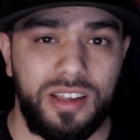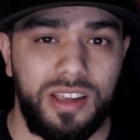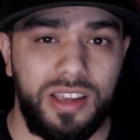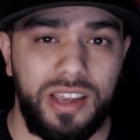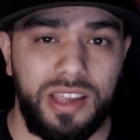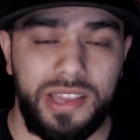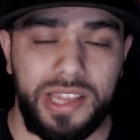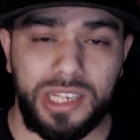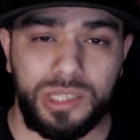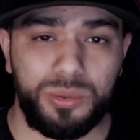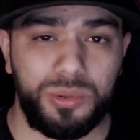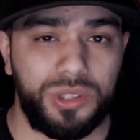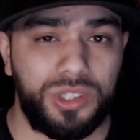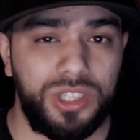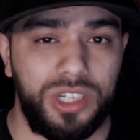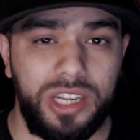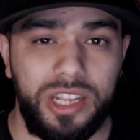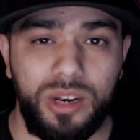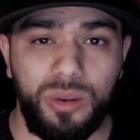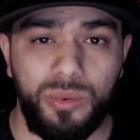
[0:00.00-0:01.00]
And that's what you
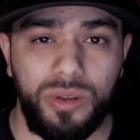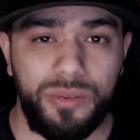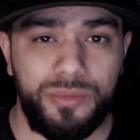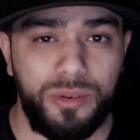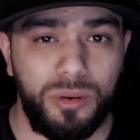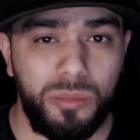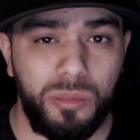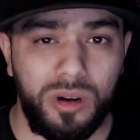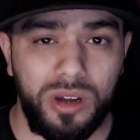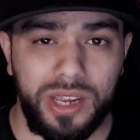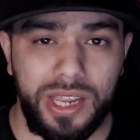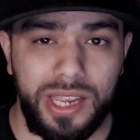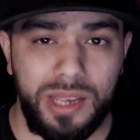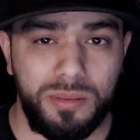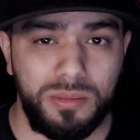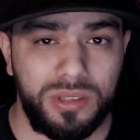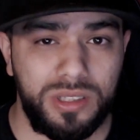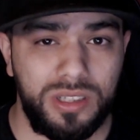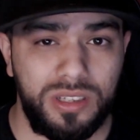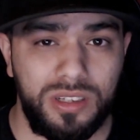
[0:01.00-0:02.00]
need to win football
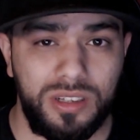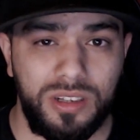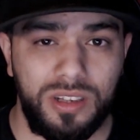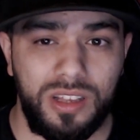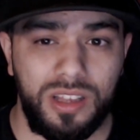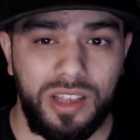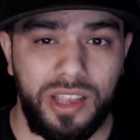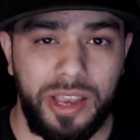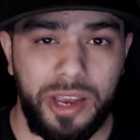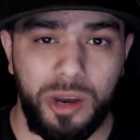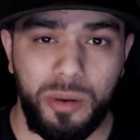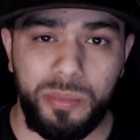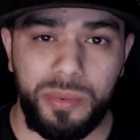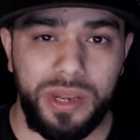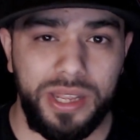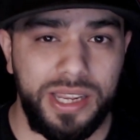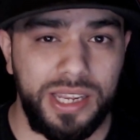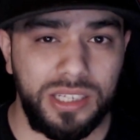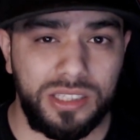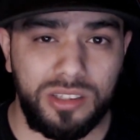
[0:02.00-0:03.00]
games. Everybody
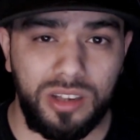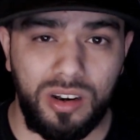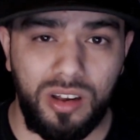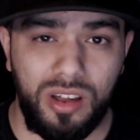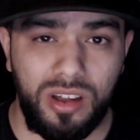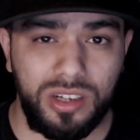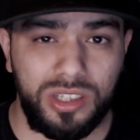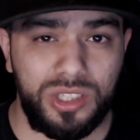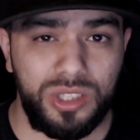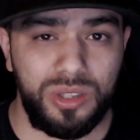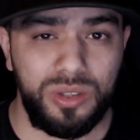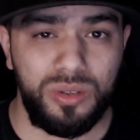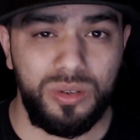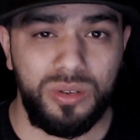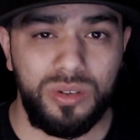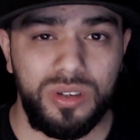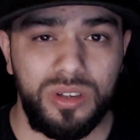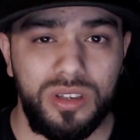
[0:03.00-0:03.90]
gets along too.